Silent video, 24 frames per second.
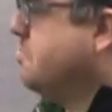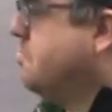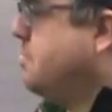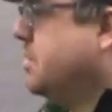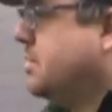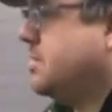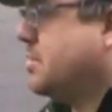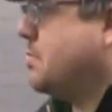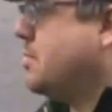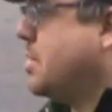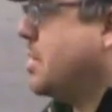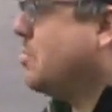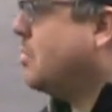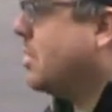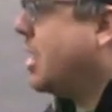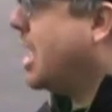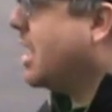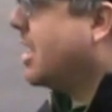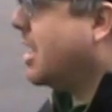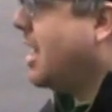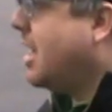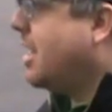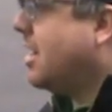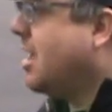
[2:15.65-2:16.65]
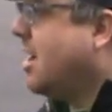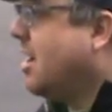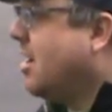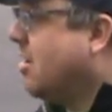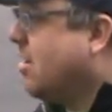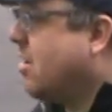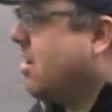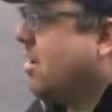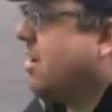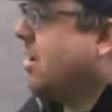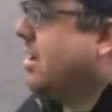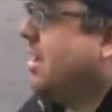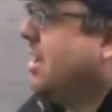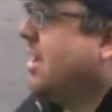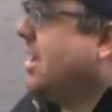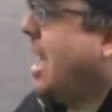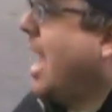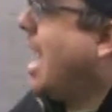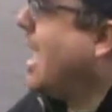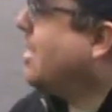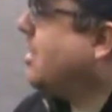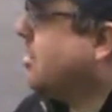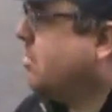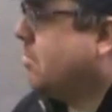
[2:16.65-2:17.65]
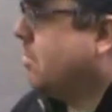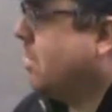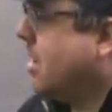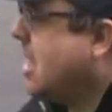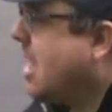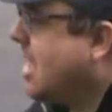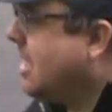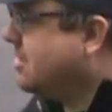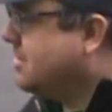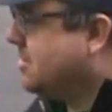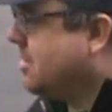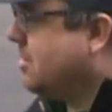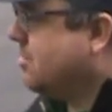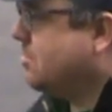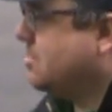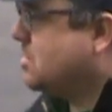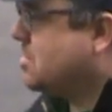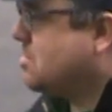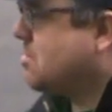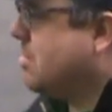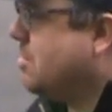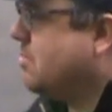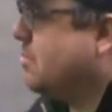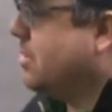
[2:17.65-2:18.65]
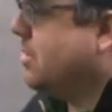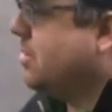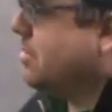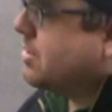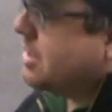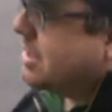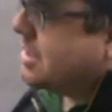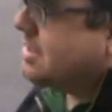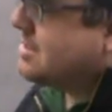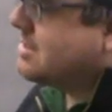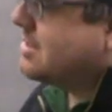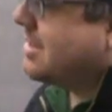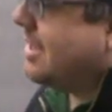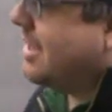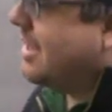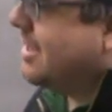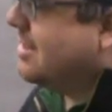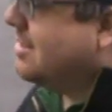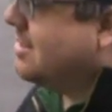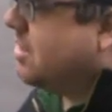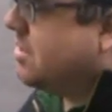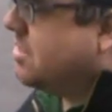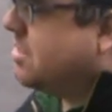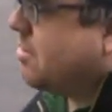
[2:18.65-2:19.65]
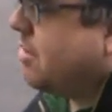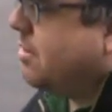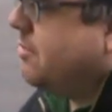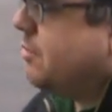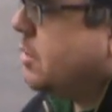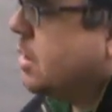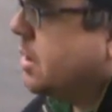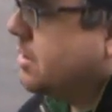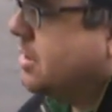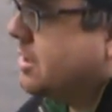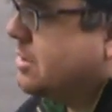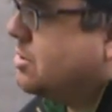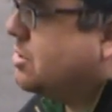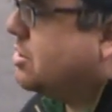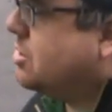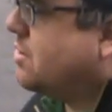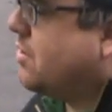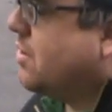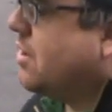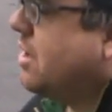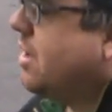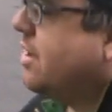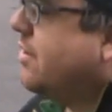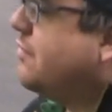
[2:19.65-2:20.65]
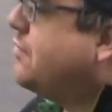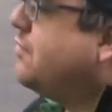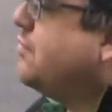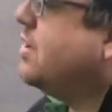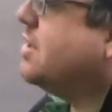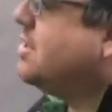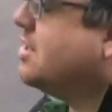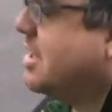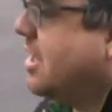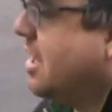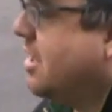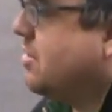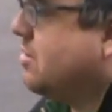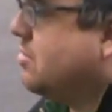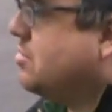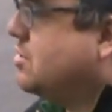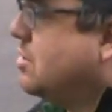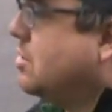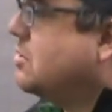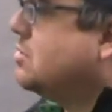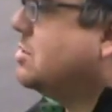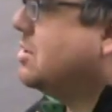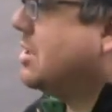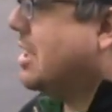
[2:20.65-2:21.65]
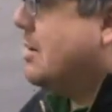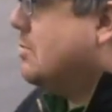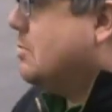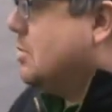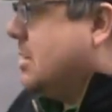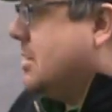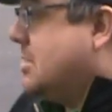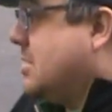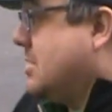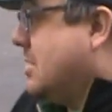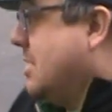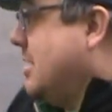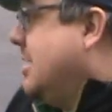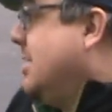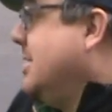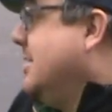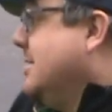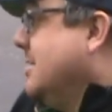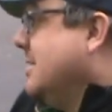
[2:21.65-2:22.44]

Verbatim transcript: But to me, when I got here, I didn't realize that it was three buildings. And the three buildings just fit together so seamlessly.